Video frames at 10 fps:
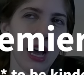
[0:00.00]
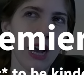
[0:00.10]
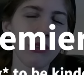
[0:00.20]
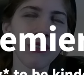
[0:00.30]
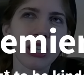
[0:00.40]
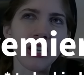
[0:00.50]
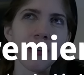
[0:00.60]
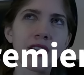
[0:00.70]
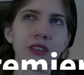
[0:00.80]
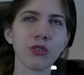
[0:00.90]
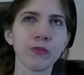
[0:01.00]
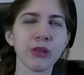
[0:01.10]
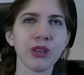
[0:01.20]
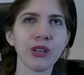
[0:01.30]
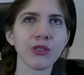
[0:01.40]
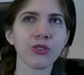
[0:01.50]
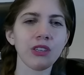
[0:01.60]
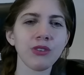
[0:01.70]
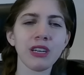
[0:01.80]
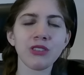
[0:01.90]
I was very curious because
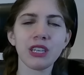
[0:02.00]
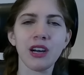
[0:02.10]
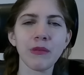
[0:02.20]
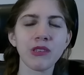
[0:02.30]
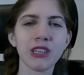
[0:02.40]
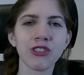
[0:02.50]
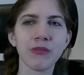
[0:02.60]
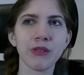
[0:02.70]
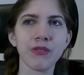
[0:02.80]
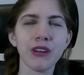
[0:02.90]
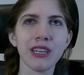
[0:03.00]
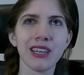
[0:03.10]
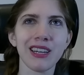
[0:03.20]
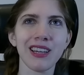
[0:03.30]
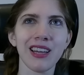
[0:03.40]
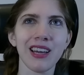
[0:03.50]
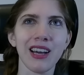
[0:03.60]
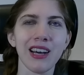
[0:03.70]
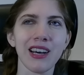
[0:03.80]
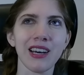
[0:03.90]
you guys in the comments section have been very,
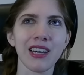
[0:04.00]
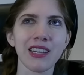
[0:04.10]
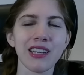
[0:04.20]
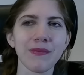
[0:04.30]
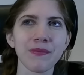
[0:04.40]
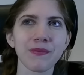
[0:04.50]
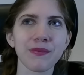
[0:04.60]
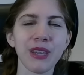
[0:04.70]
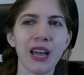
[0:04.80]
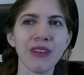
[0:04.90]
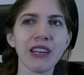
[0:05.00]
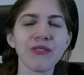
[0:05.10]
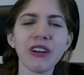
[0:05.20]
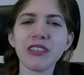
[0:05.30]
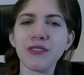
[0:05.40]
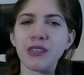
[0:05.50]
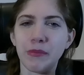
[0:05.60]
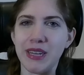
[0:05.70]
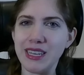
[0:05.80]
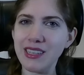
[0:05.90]
I've had very different
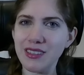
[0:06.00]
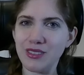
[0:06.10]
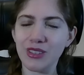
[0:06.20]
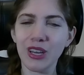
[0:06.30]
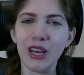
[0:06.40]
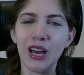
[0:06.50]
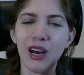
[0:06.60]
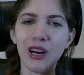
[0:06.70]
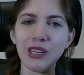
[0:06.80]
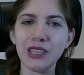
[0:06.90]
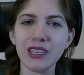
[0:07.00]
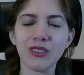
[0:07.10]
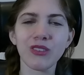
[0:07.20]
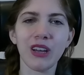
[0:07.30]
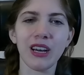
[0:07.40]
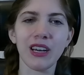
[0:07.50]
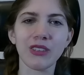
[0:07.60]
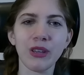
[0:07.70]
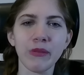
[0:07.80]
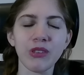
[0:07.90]
opinions on this.
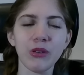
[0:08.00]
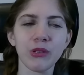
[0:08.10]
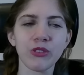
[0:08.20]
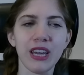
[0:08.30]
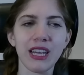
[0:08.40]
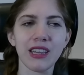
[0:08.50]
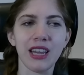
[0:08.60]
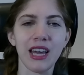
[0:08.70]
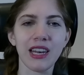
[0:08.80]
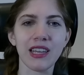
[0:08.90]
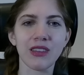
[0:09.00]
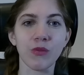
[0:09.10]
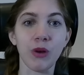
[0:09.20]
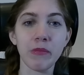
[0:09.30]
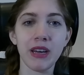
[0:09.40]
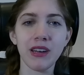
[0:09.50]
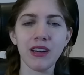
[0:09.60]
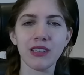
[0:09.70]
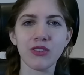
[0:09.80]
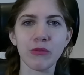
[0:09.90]
Some of you were saying that it's way
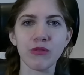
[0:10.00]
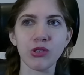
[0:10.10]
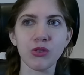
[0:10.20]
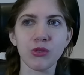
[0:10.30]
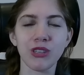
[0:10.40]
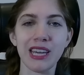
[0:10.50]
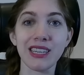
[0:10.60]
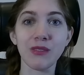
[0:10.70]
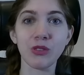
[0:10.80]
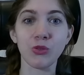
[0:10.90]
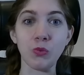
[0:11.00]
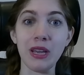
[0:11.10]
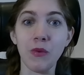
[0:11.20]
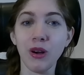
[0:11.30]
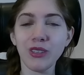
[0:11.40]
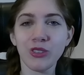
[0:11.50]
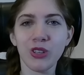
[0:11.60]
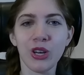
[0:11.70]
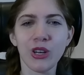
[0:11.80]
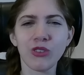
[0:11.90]
better and some of you were saying it's way
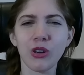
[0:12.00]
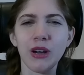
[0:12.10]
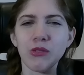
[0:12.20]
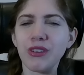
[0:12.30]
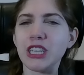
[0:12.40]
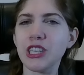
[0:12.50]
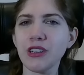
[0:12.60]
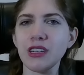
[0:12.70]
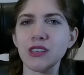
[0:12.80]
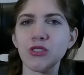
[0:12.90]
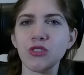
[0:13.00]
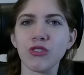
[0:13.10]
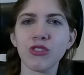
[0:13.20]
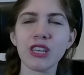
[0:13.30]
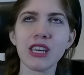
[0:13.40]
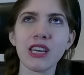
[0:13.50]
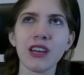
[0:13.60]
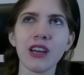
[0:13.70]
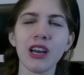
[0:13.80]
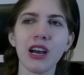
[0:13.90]
worse. So I was very curious to see
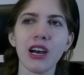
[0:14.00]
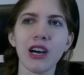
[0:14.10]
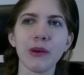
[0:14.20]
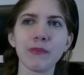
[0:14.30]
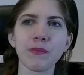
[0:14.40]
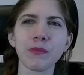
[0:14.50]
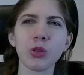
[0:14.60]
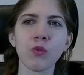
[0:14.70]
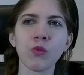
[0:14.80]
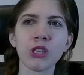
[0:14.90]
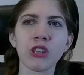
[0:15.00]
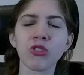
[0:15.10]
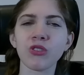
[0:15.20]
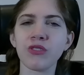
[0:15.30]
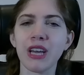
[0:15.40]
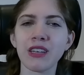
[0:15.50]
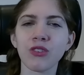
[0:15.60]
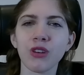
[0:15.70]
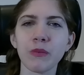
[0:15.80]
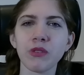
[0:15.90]
what the source of that
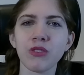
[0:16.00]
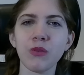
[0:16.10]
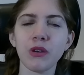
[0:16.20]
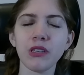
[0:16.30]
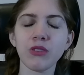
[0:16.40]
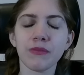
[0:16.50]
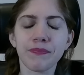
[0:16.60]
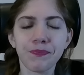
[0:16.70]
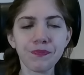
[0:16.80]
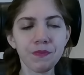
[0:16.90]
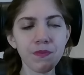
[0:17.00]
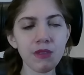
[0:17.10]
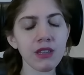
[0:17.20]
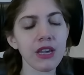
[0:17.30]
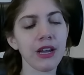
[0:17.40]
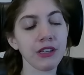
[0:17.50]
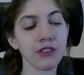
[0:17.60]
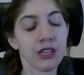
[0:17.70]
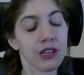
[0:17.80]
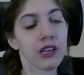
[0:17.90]
discrepancy was.
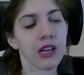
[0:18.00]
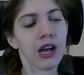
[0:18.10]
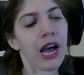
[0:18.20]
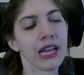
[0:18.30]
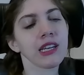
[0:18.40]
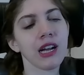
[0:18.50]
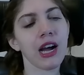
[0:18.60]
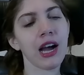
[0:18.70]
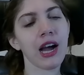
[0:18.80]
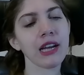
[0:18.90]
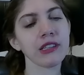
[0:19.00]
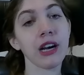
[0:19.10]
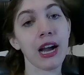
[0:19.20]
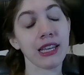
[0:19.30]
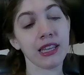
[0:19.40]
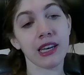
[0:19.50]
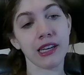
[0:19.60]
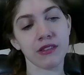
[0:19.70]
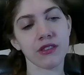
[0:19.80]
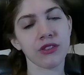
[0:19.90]
And I think
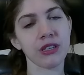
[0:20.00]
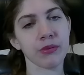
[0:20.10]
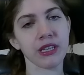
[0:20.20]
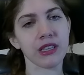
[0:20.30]
I see it pretty